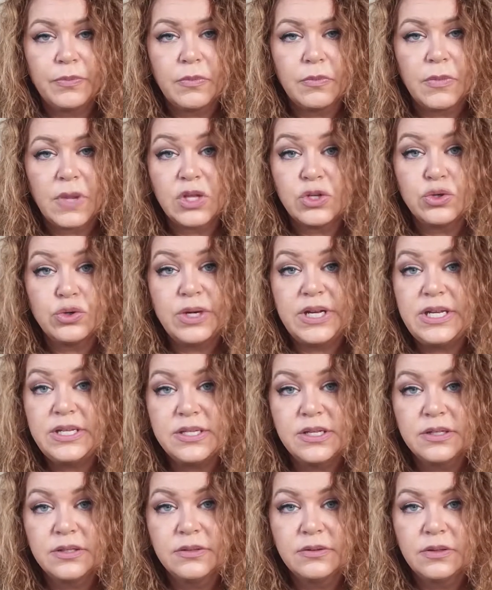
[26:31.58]
treat,
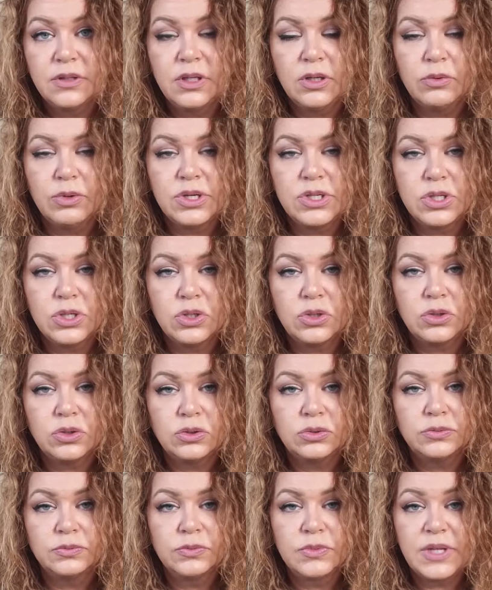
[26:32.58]
the original
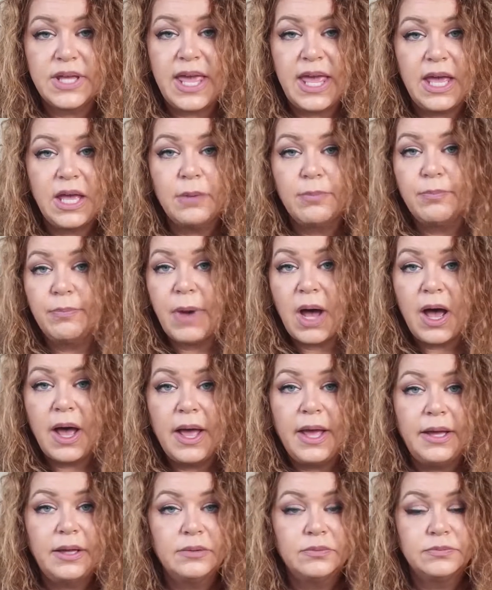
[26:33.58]
cake, pie,
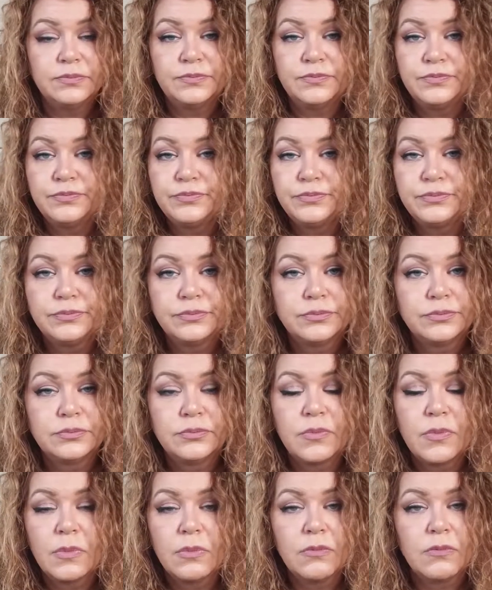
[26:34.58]

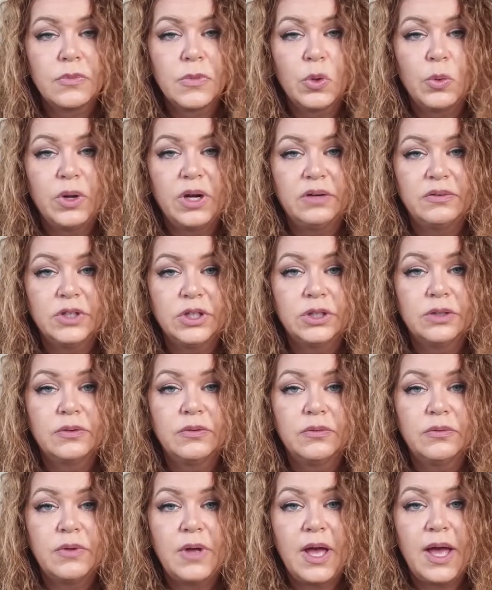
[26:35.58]
whatever,
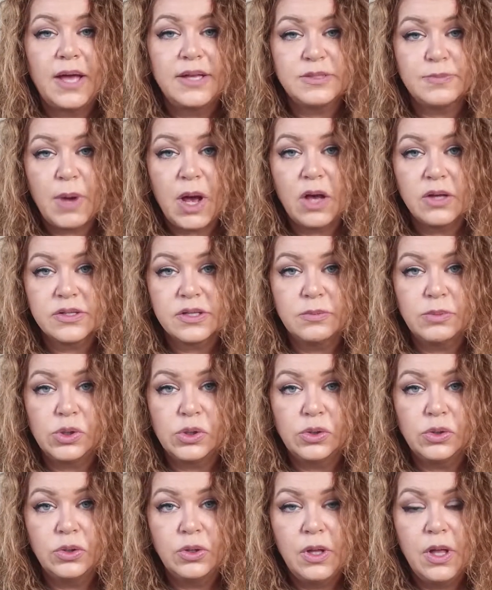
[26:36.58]
as possible.
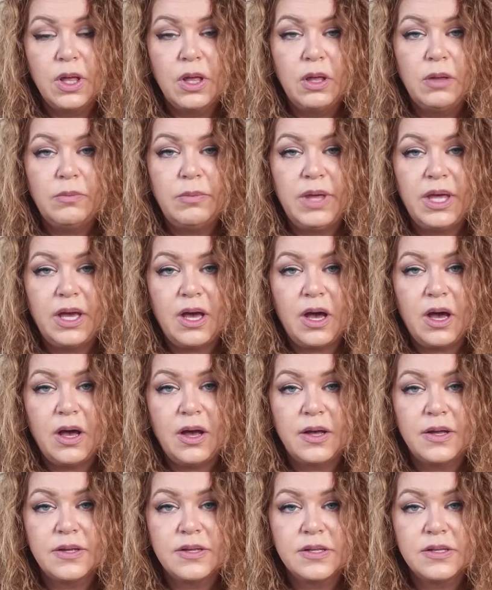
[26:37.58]

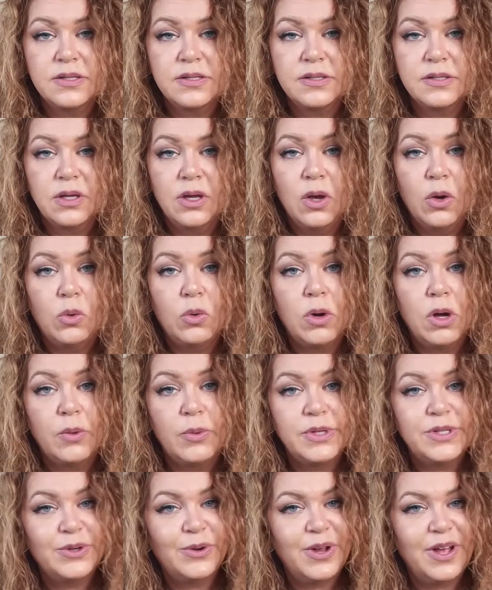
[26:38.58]
Because while we
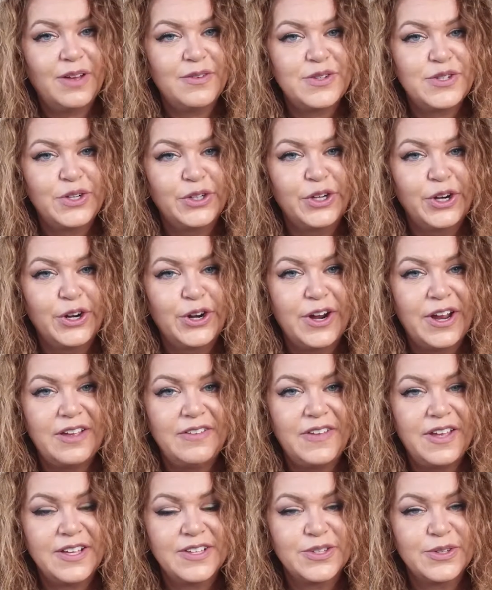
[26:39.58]
don't have sugar
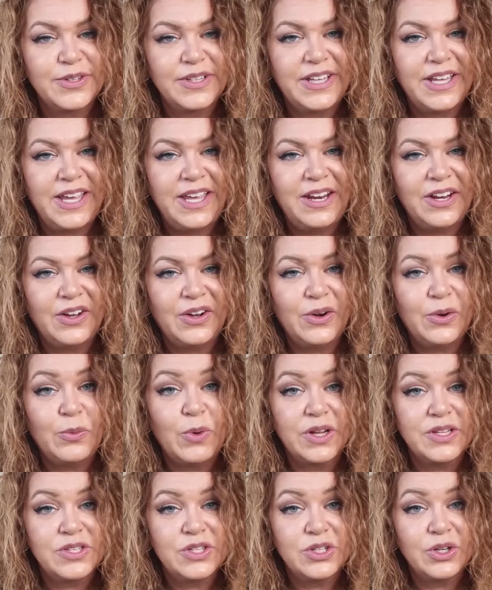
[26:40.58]
cravings on keto,
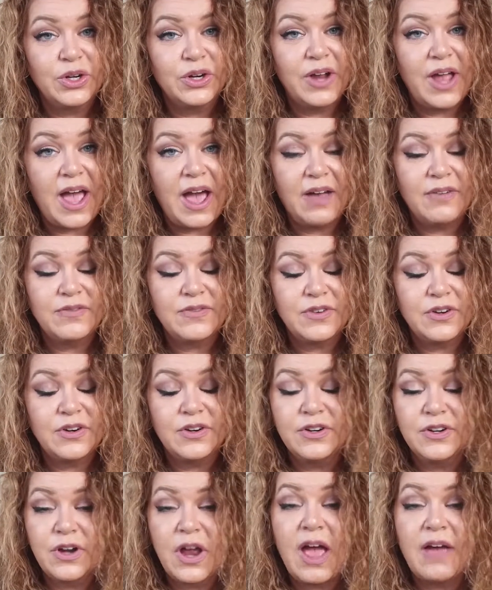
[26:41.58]
once you're after
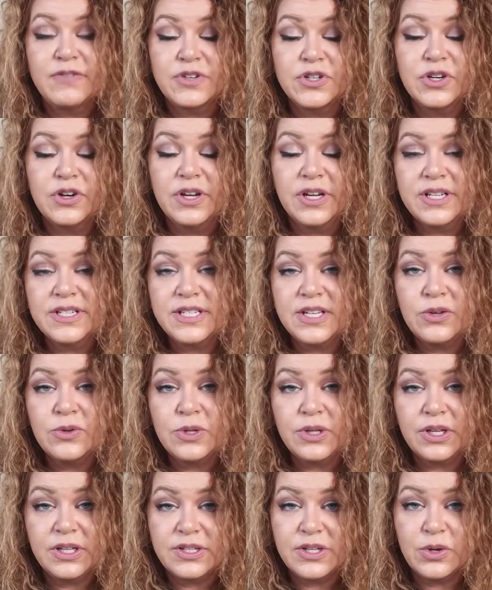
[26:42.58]
you're in
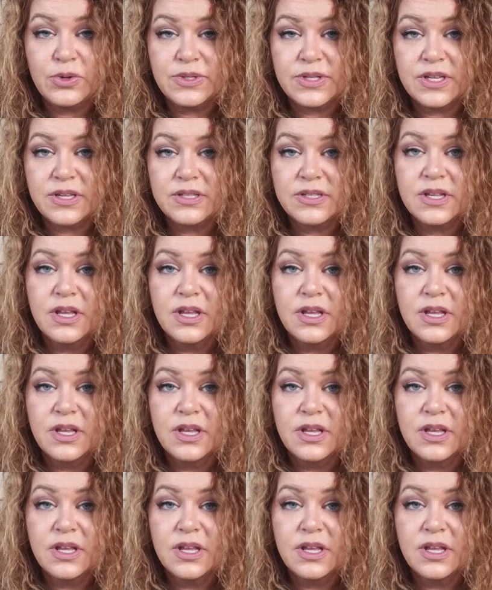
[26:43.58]
ketosis,